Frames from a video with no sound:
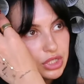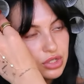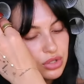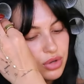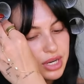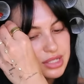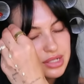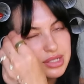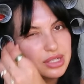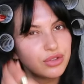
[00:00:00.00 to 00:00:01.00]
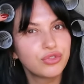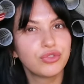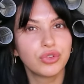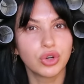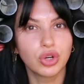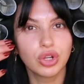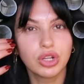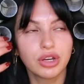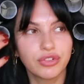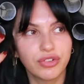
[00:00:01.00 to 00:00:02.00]
so you guys can see the full
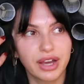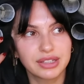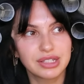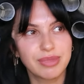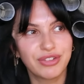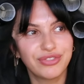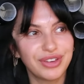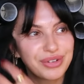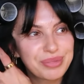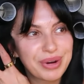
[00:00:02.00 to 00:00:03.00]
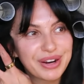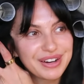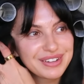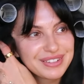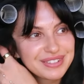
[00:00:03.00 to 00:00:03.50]
effect. This is my favorite part.